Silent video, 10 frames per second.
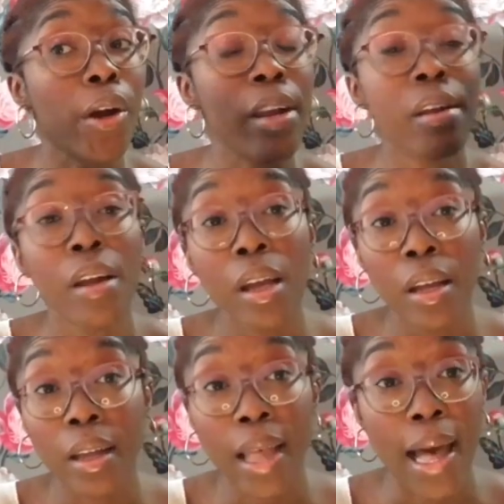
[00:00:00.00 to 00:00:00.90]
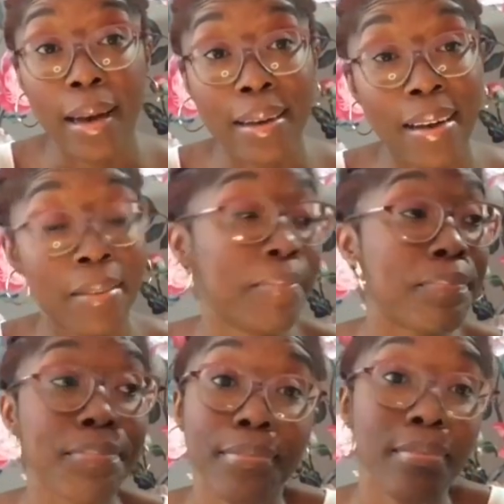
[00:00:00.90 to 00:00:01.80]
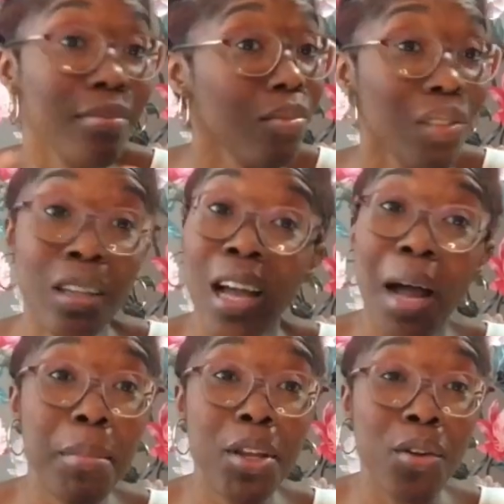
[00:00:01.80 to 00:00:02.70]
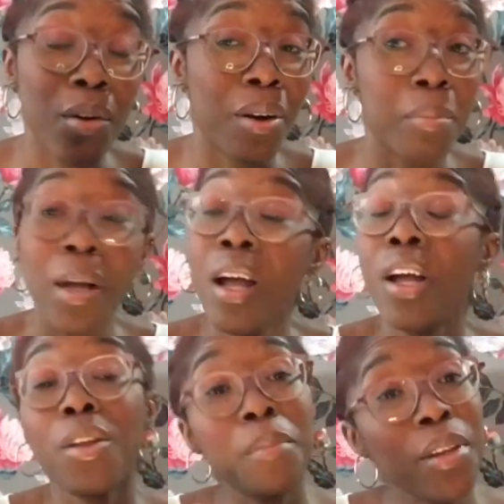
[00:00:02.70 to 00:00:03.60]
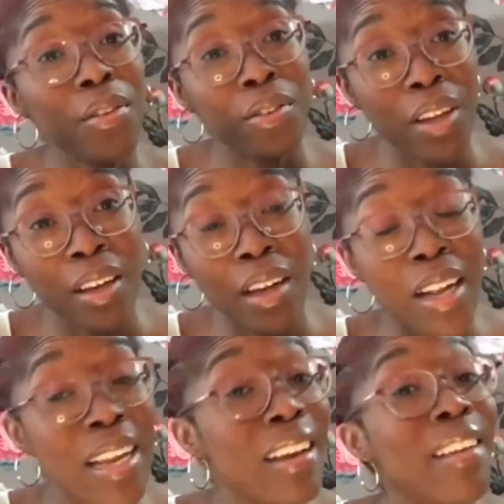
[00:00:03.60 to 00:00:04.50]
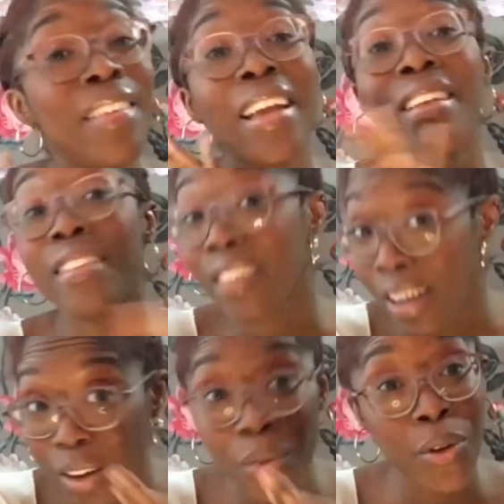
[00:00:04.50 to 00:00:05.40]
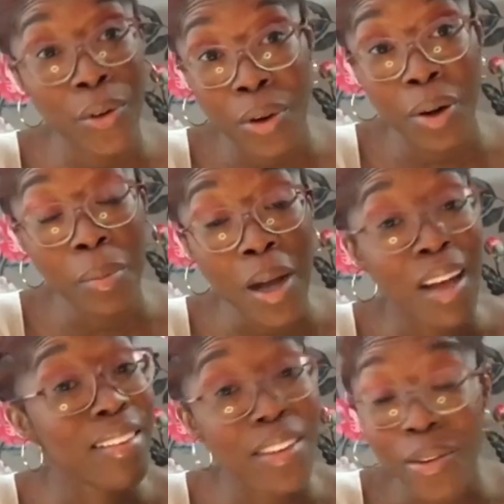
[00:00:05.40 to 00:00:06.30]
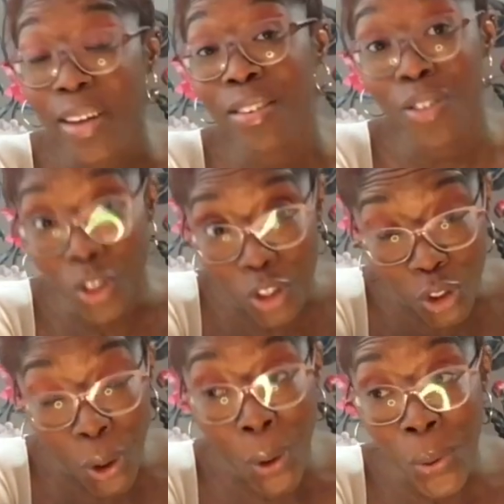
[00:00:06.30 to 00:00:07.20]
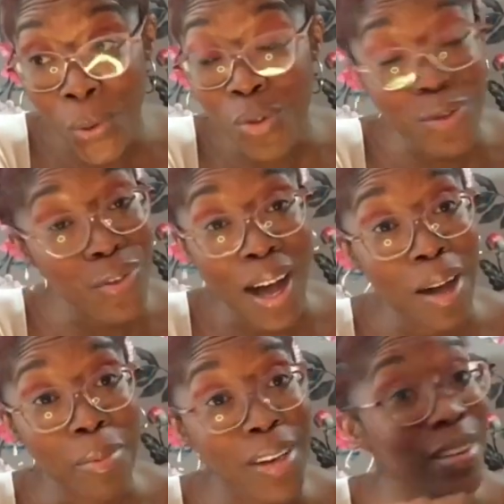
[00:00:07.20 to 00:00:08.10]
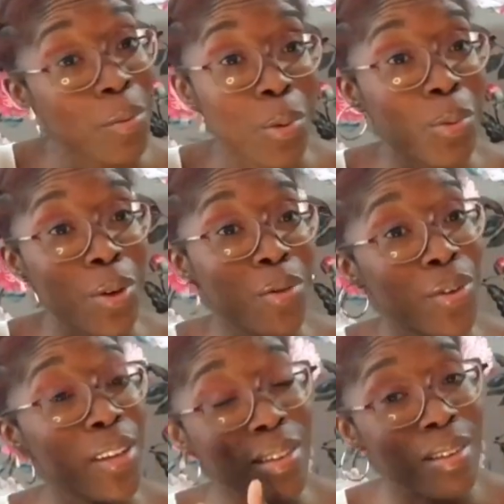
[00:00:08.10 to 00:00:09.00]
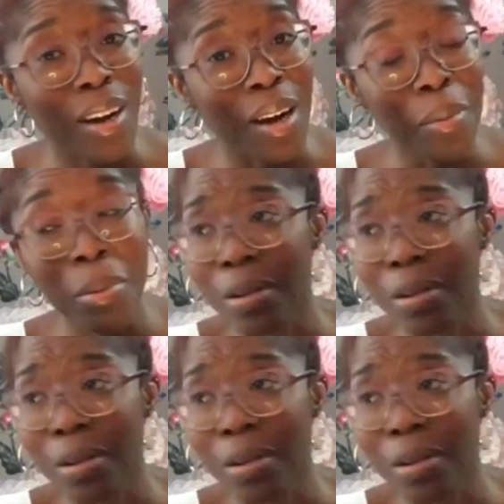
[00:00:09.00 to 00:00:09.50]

in Canada. I'm in Europe. You mean to say that in the entire Europe there is no fabric that will work for this top?